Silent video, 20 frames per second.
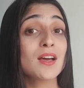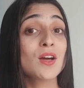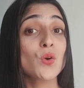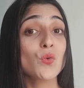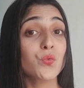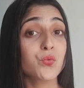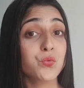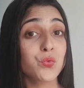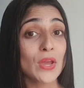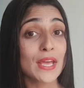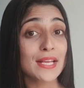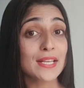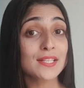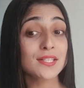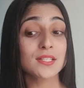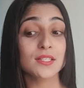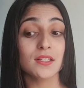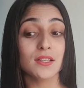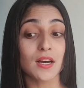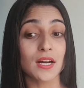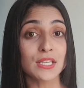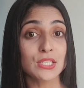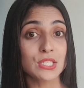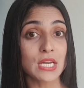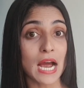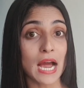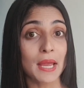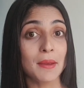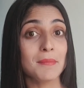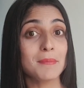fix a
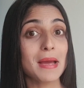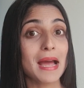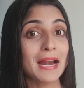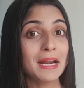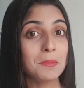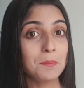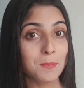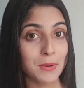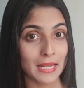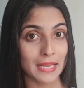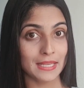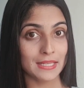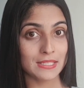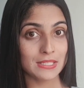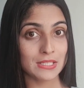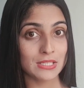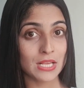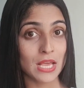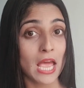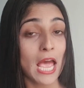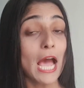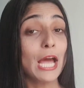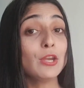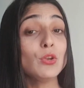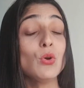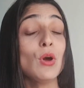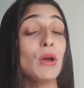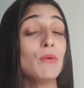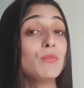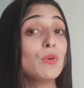time and place. And
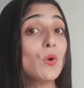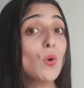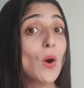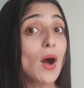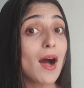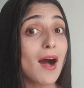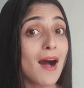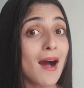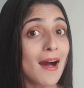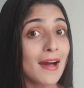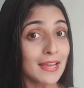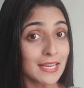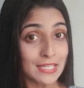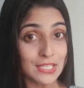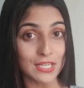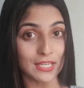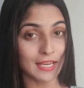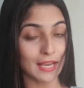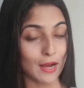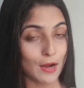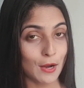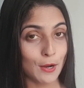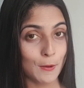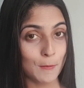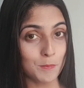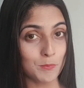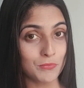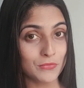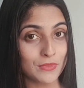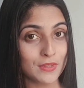you have no idea,
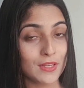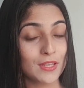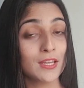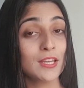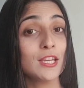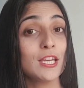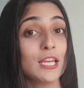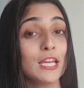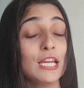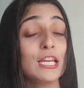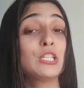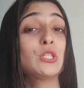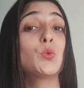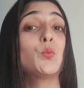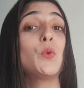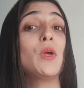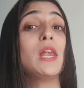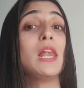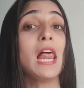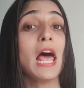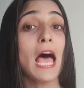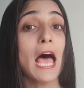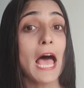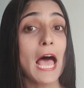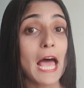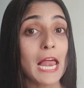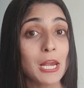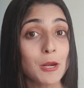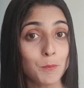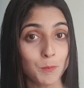it will
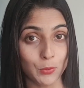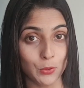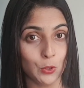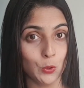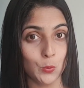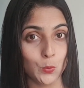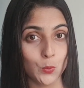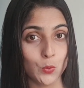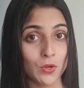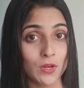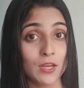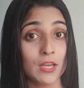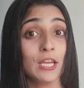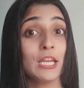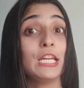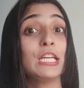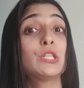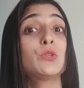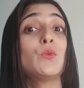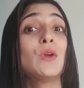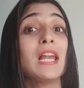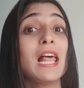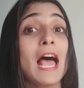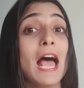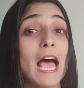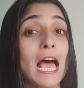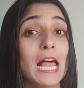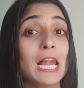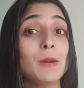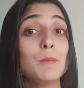help you. It will
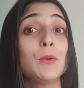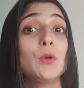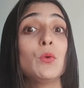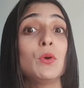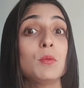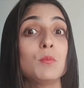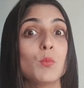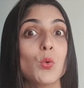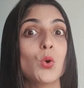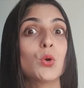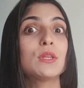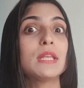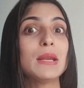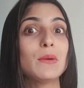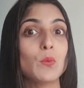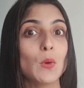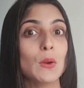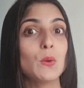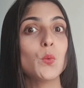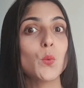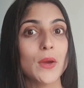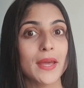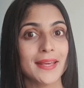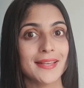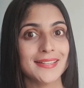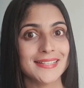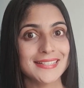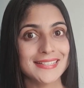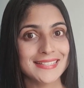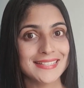help you in more than one
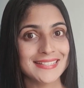ways.